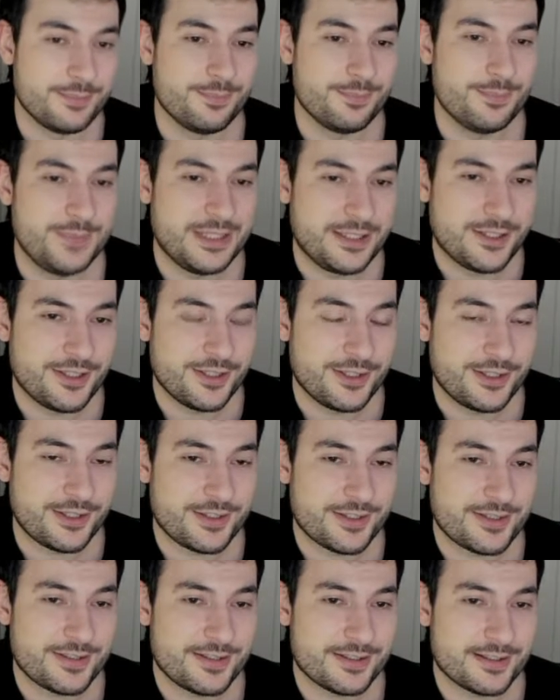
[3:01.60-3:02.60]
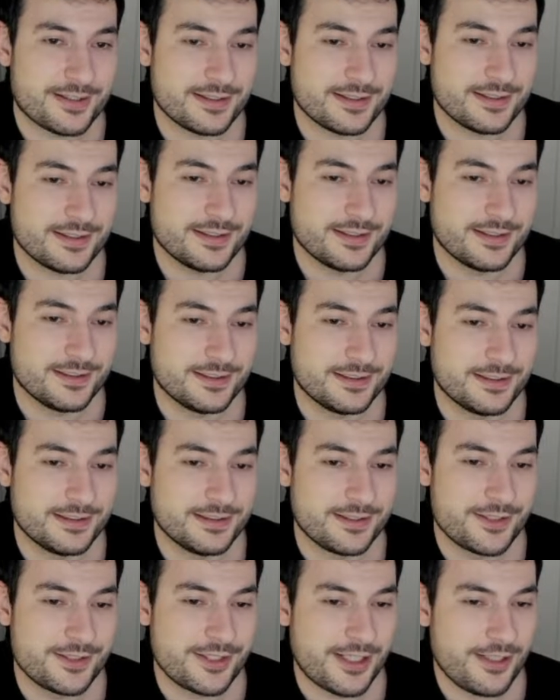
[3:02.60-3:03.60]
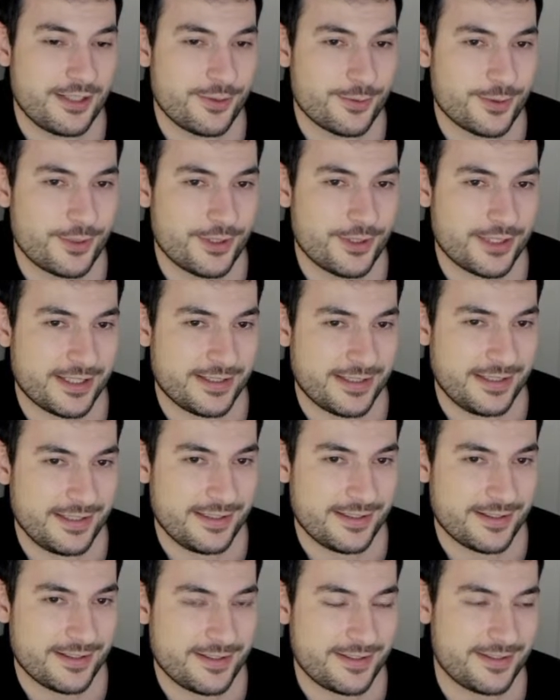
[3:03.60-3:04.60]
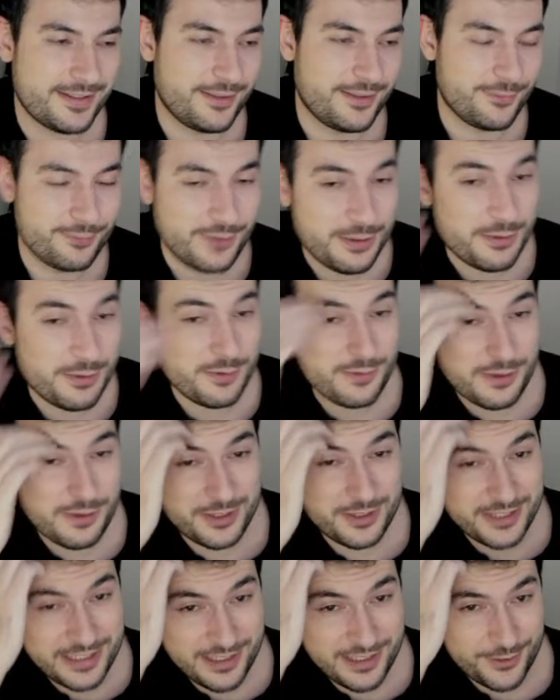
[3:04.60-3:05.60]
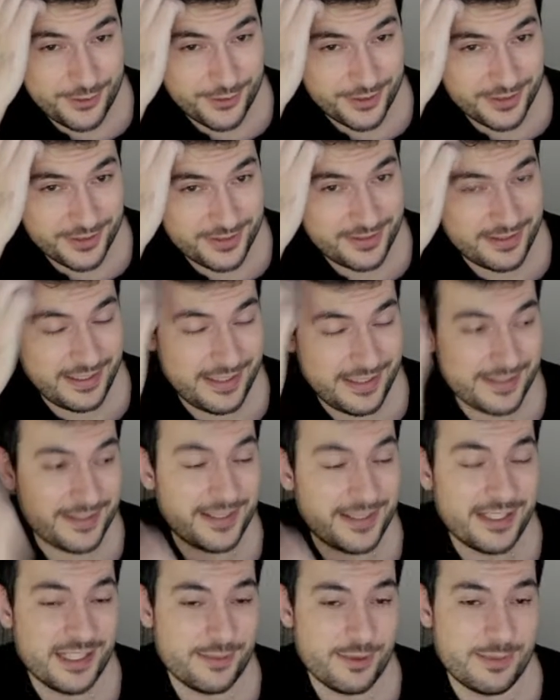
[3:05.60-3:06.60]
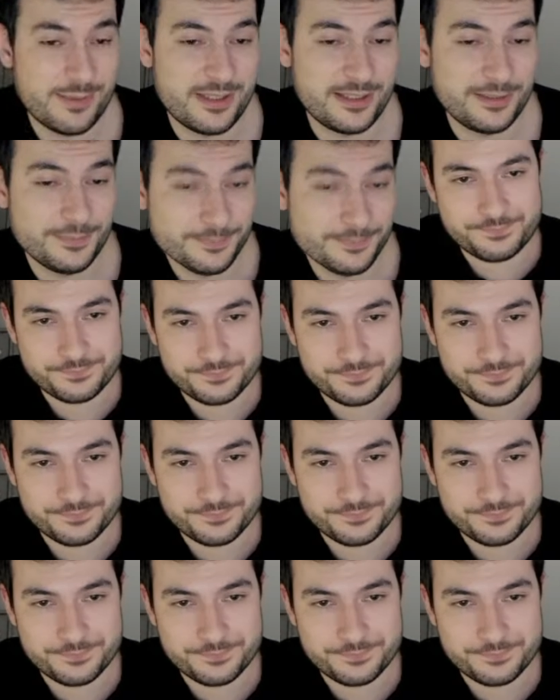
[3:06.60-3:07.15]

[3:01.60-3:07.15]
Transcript: because Shadowwalk and Alex are very dangerous at high MMR.